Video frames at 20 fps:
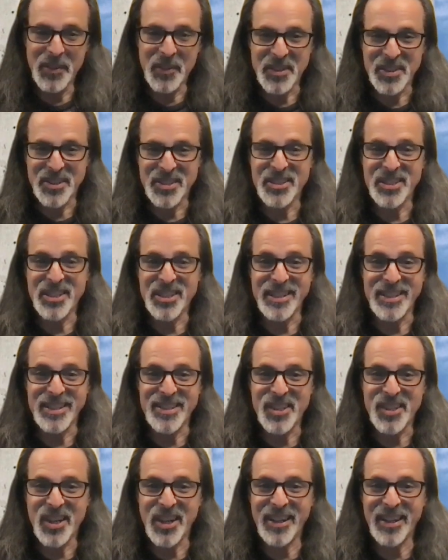this is
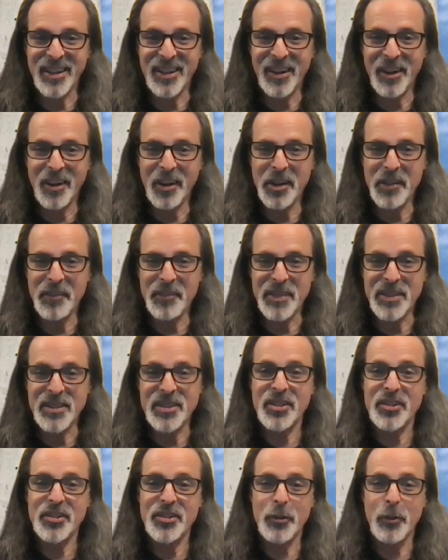TJR. If this
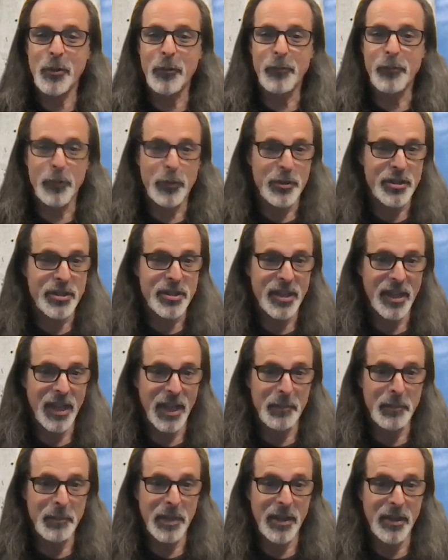is your first
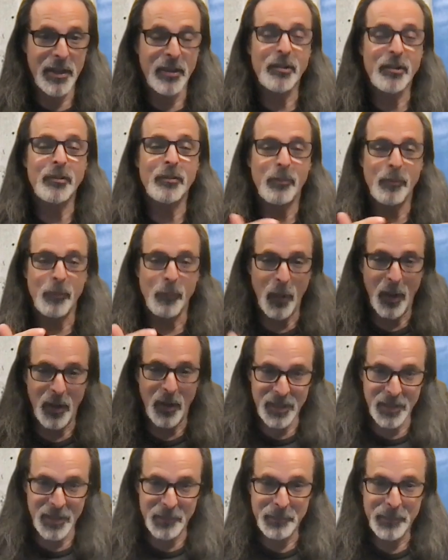time here,
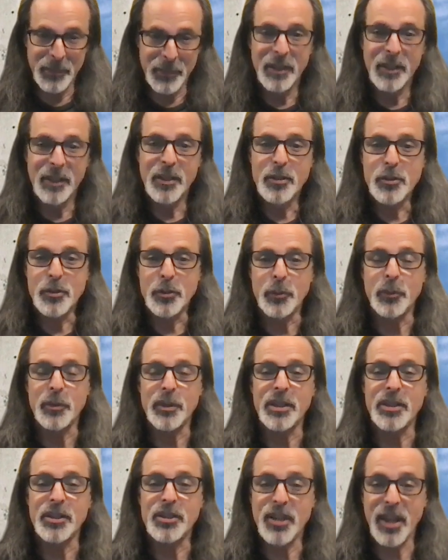welcome to
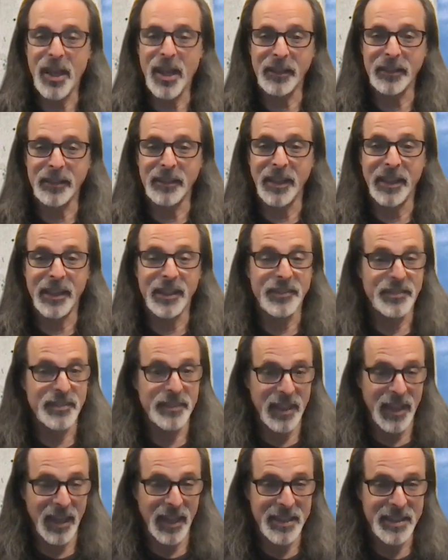the channel. And if
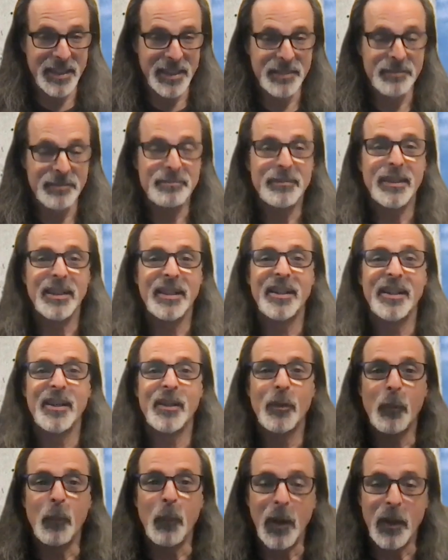not,
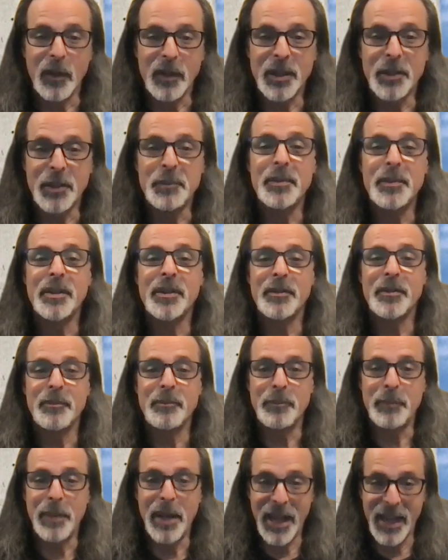welcome
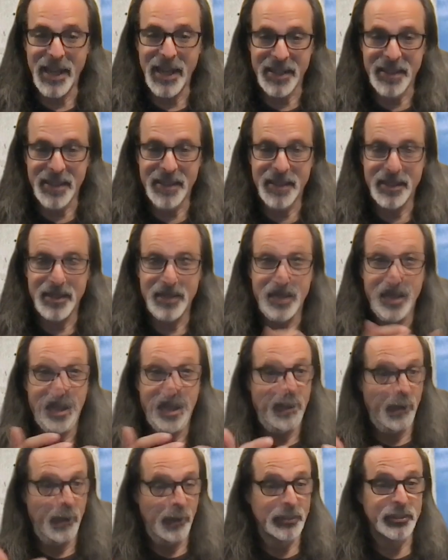back.
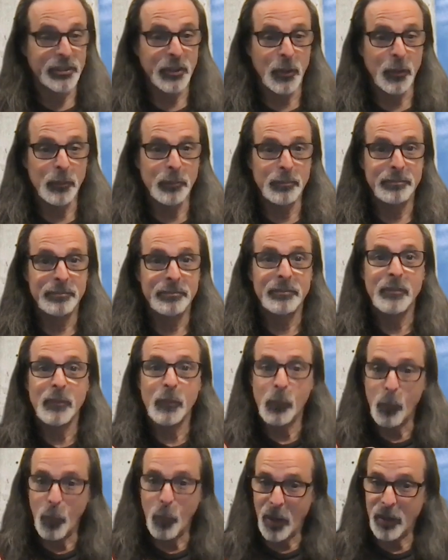And also,
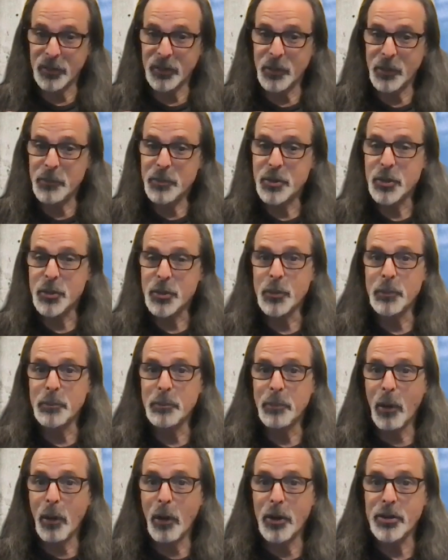welcome to
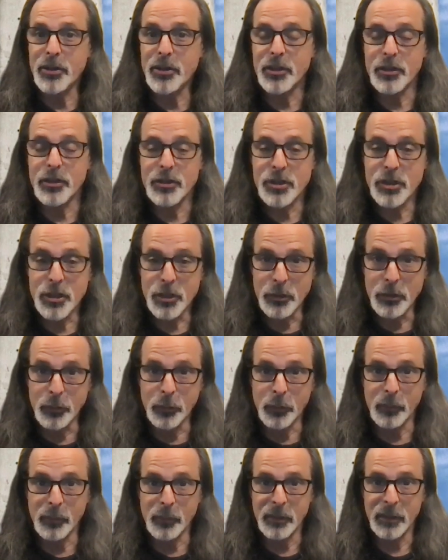part
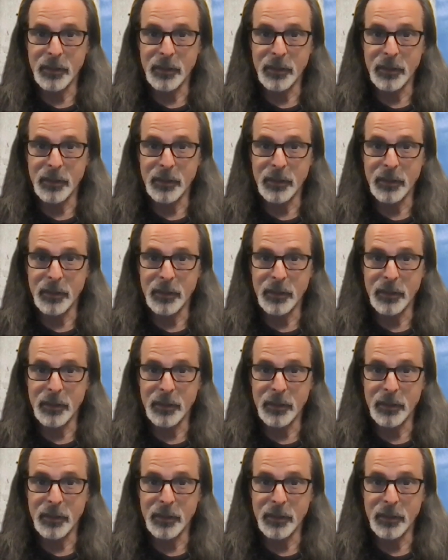two